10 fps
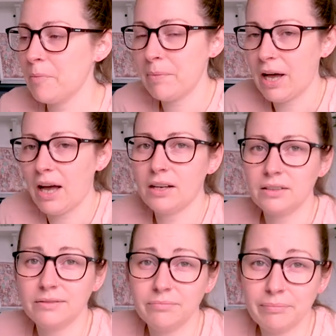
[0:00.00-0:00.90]
but
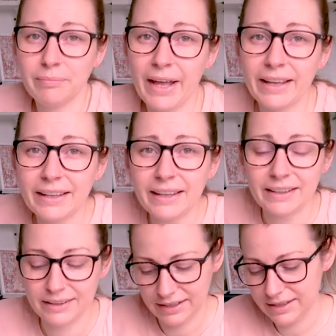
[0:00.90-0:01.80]
back
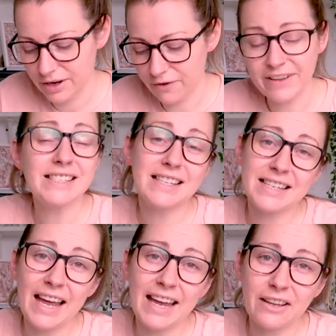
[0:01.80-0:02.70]
in the office
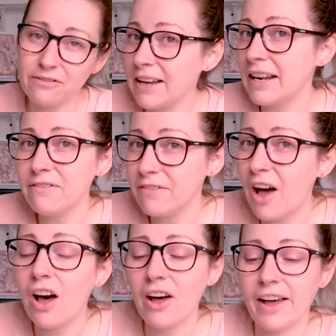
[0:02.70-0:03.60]
today, feeling
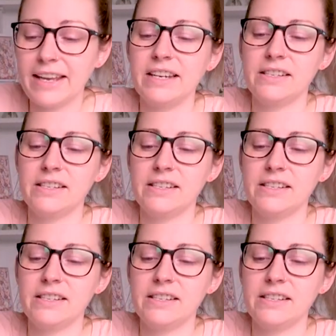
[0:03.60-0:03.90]
fine.